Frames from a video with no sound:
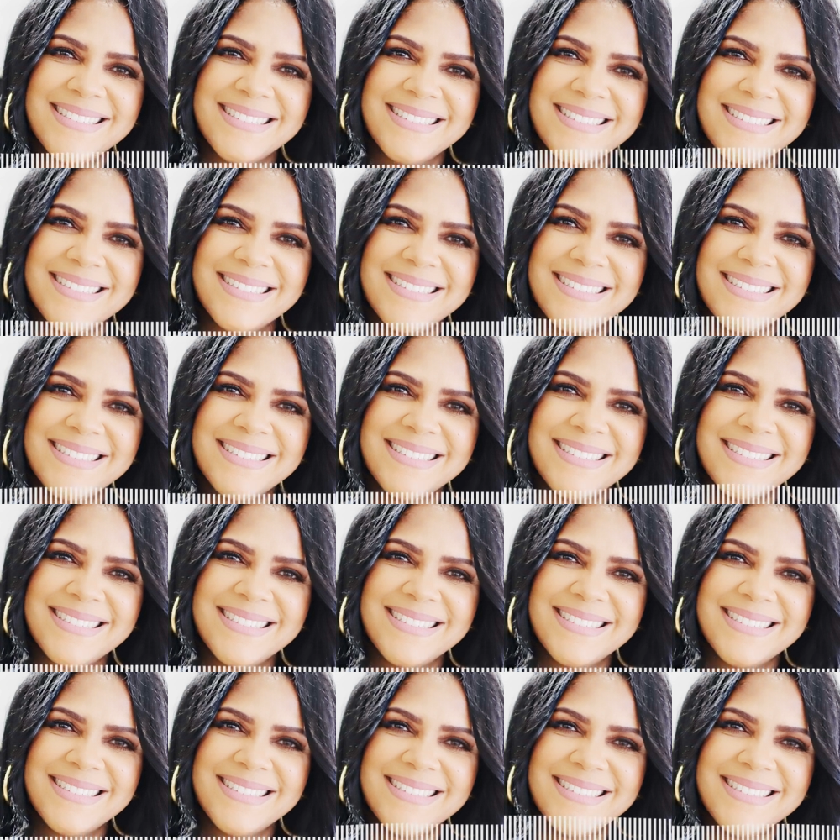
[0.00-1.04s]
And
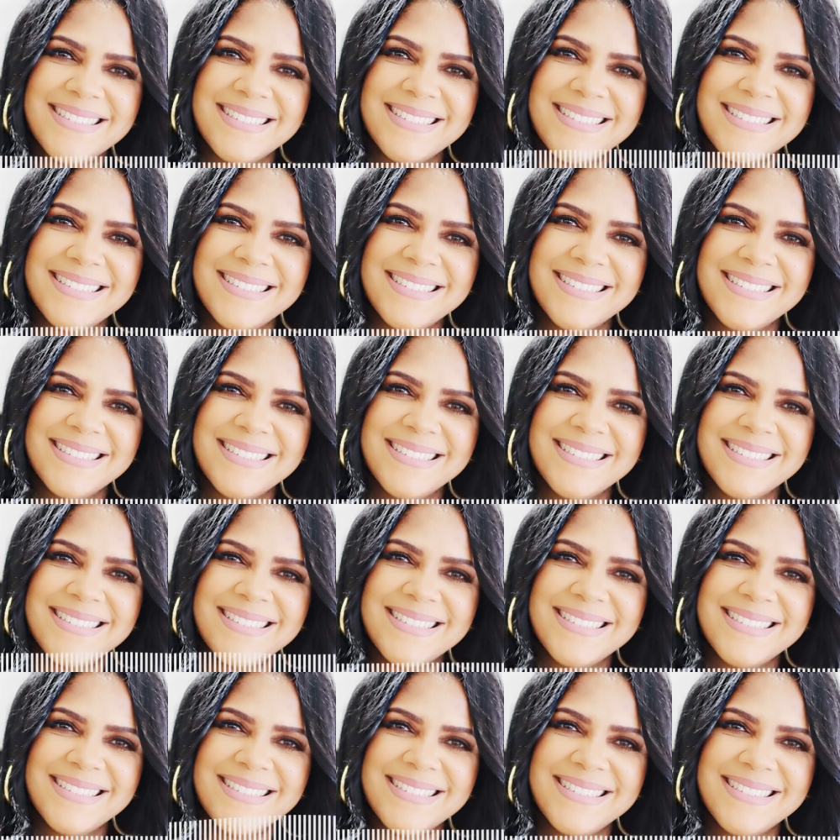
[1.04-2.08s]
I ain't.
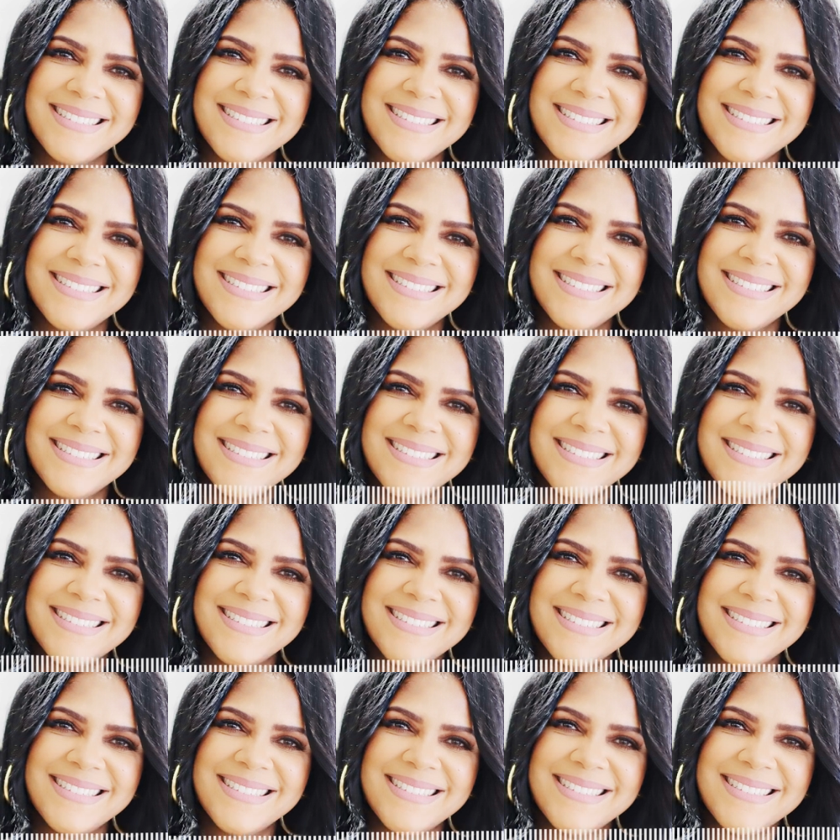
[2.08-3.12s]
And I
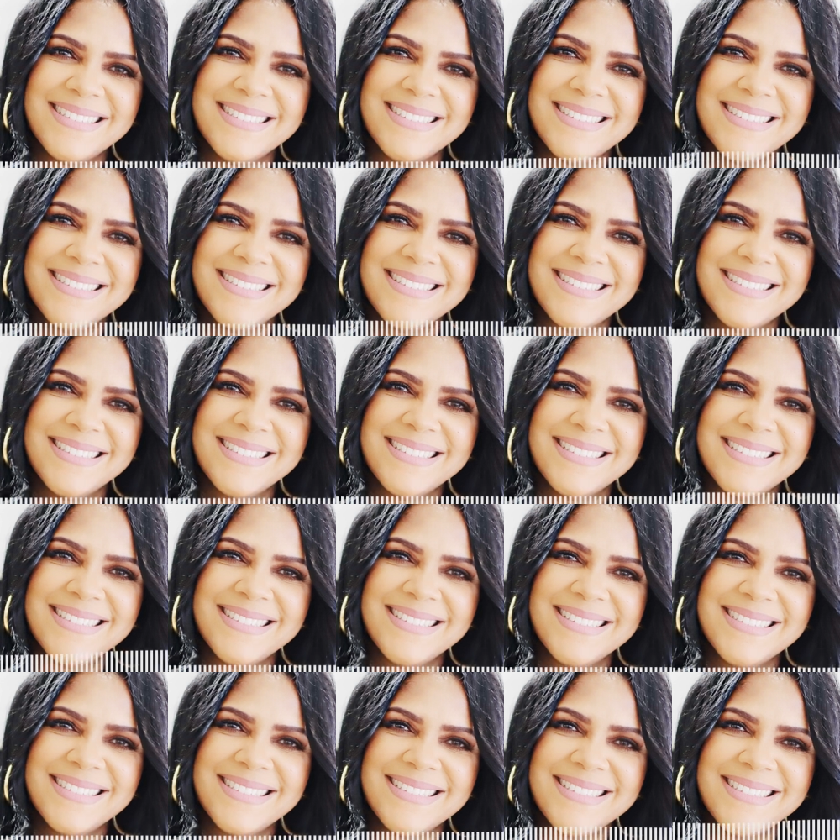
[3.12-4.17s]
just thought, well,
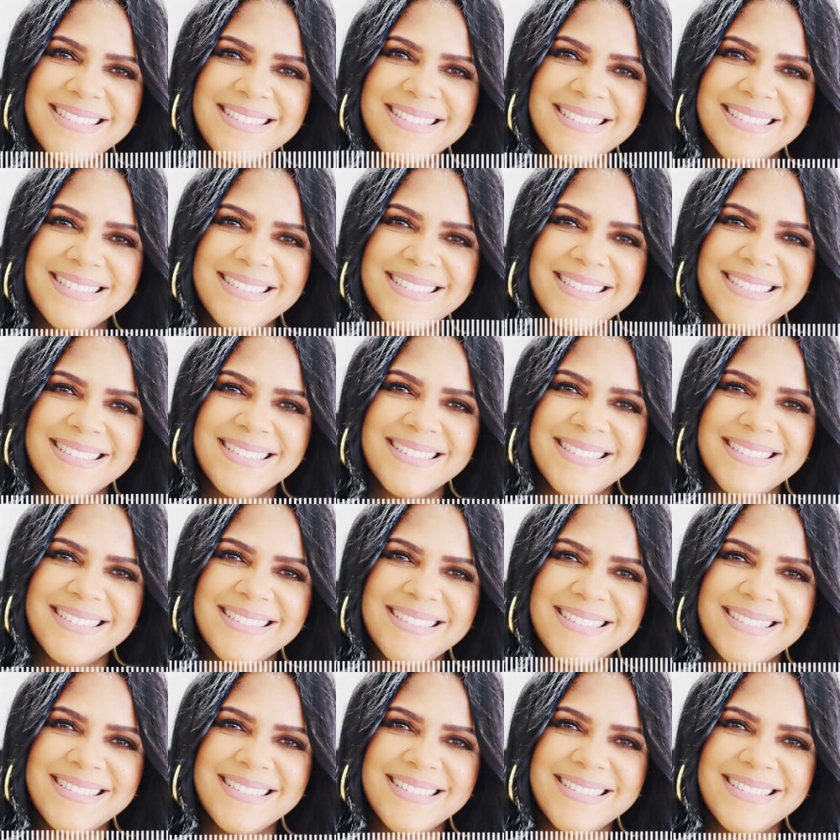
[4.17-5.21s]
that therein lies the
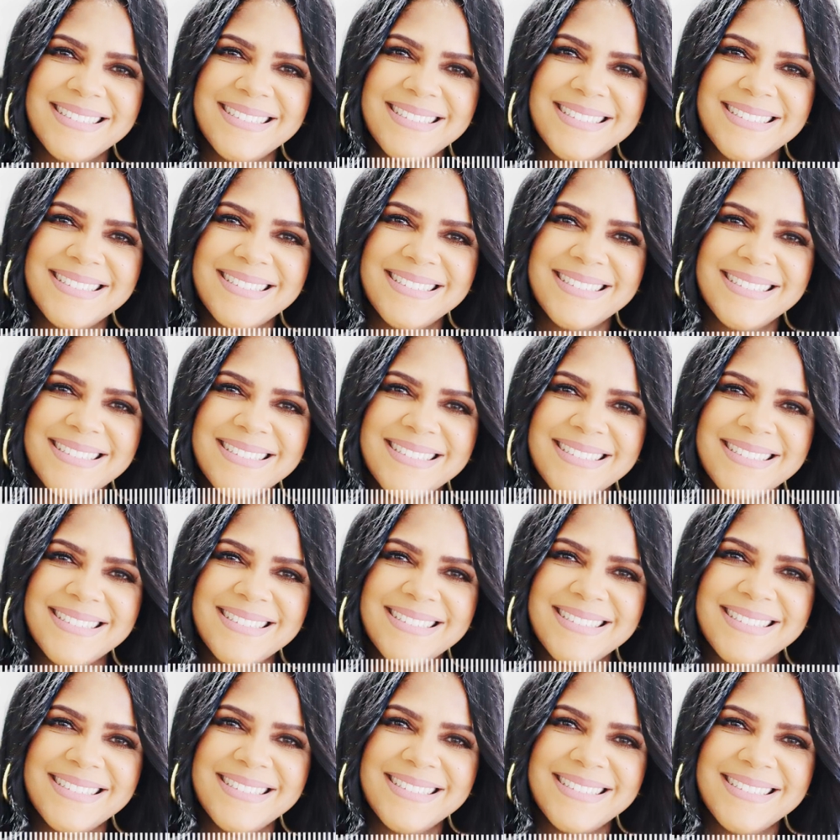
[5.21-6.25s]
problem, honey. Therein
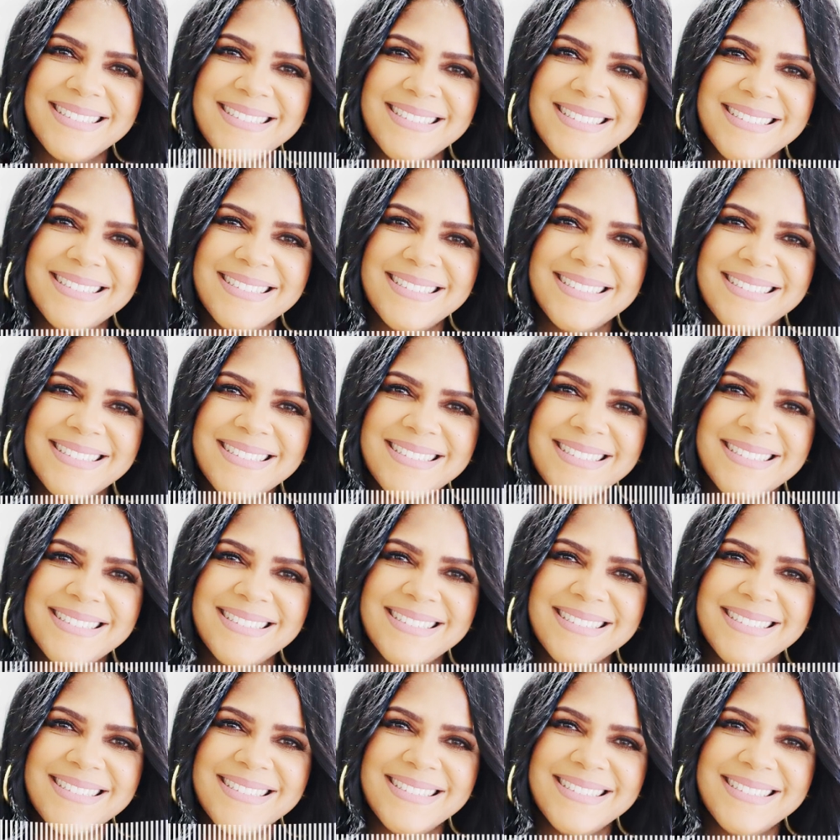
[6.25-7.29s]
lies the problem. One,
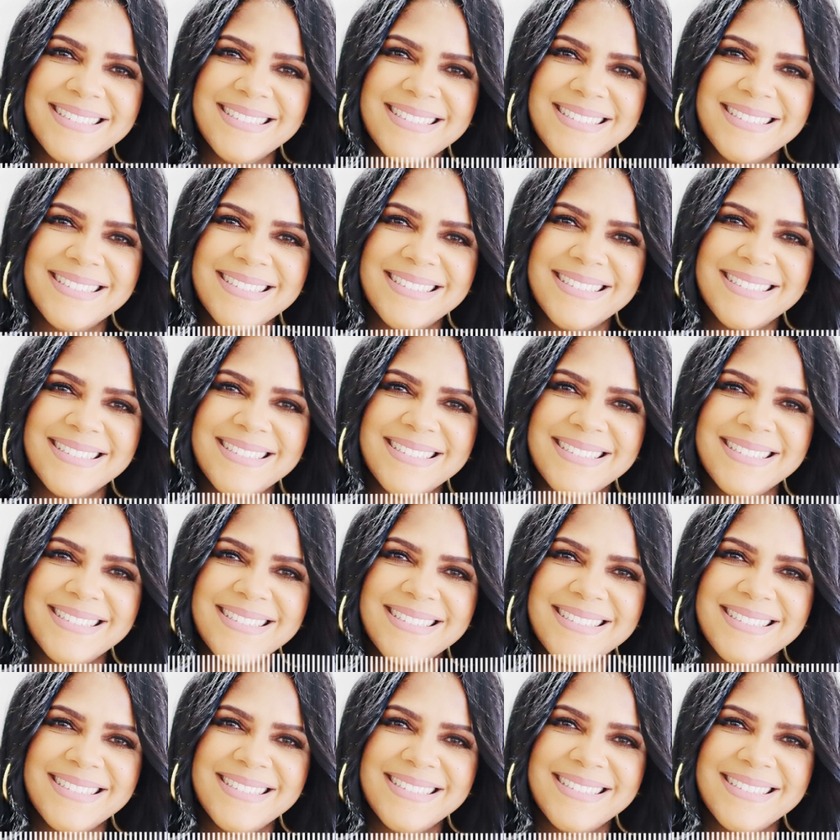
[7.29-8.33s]
you have to be
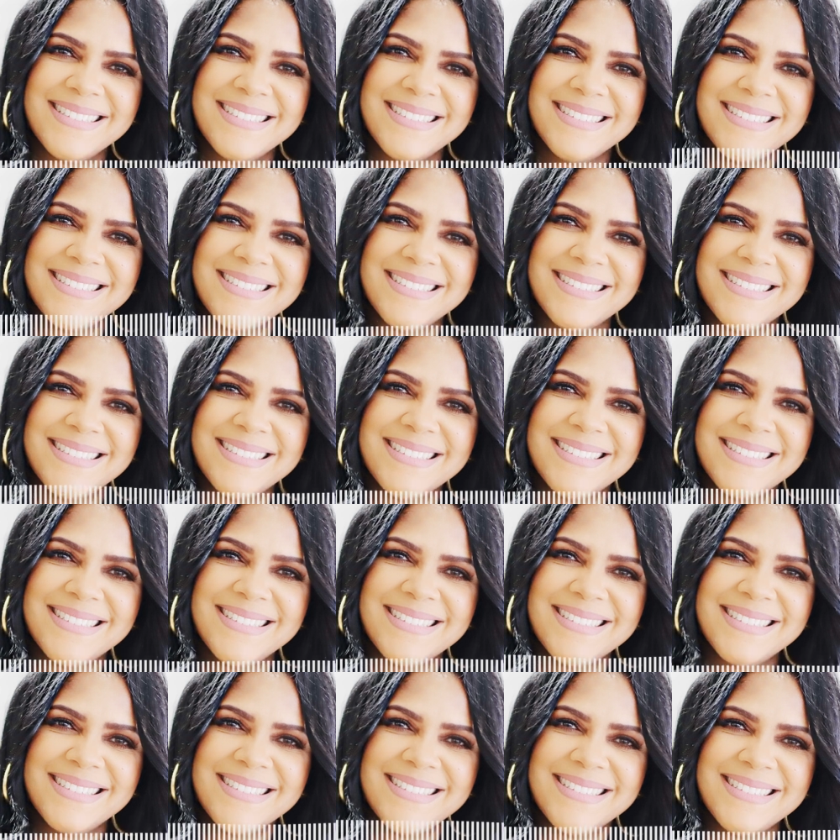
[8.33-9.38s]
consistent. And two,
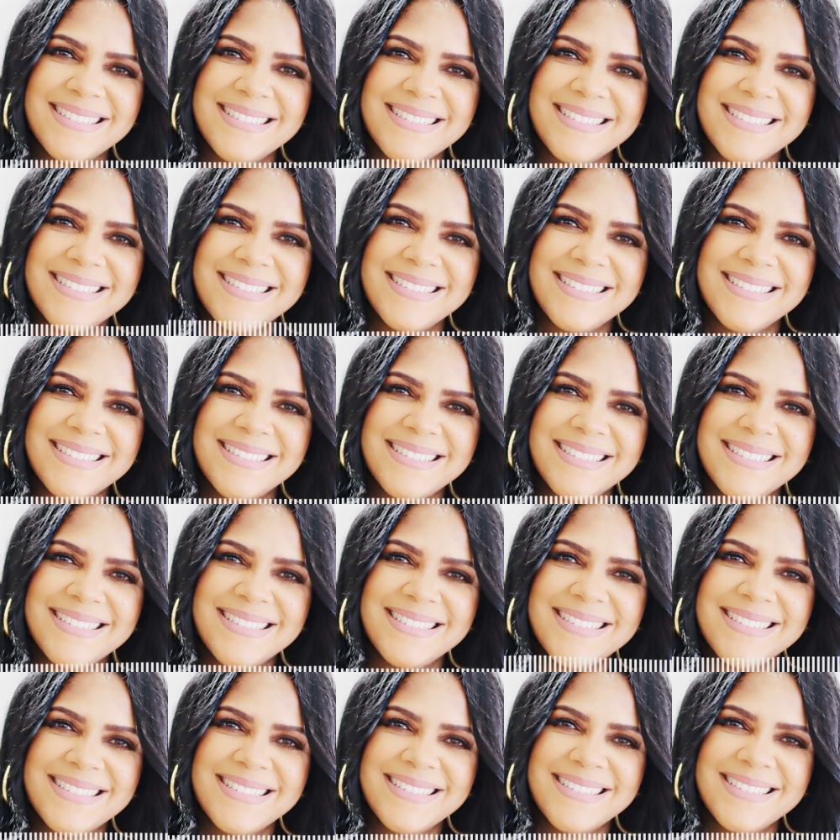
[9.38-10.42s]
again, you have to really
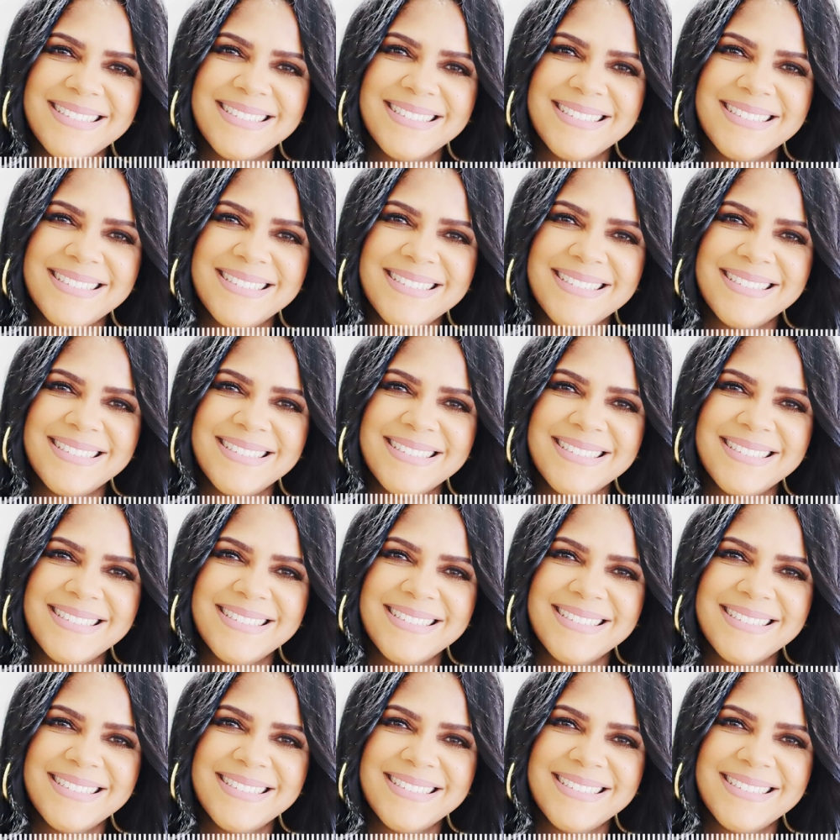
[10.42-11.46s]
get to the point
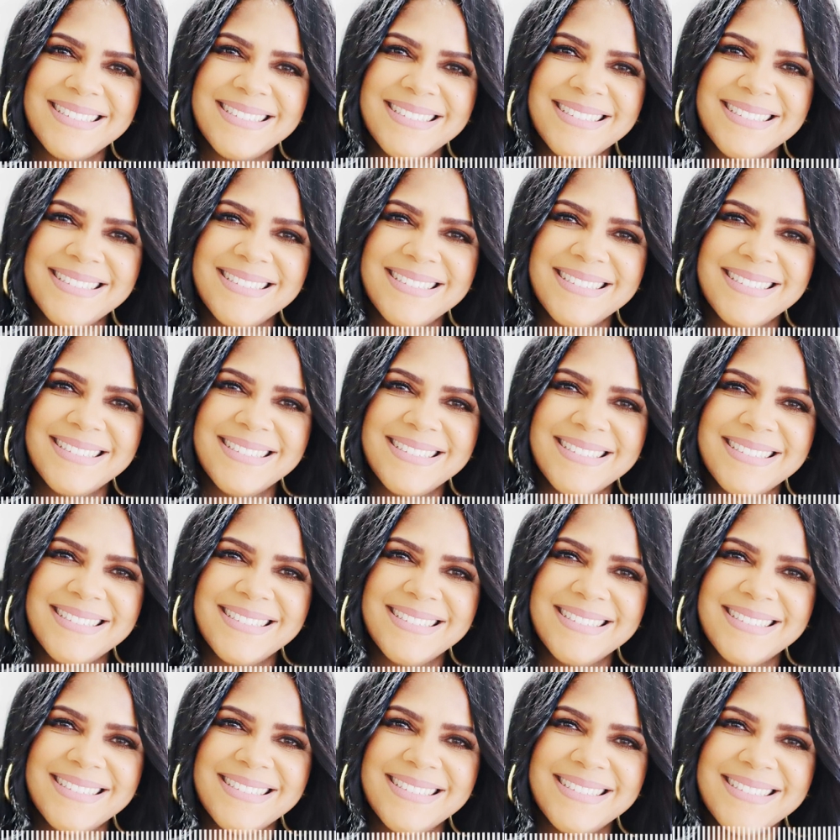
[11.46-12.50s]
of belief
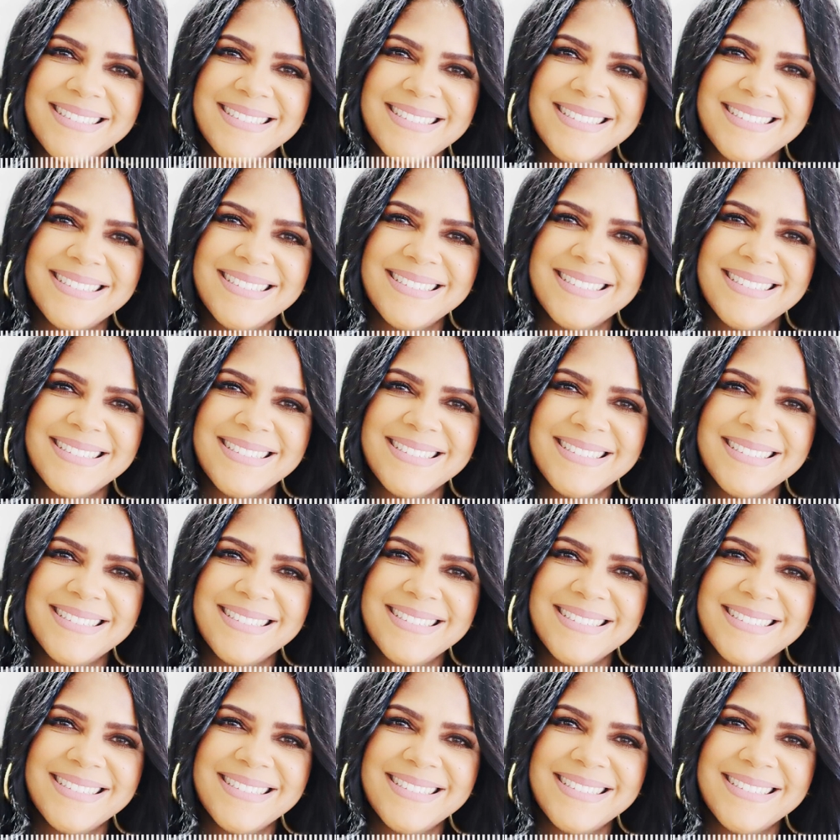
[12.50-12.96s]
and full faith.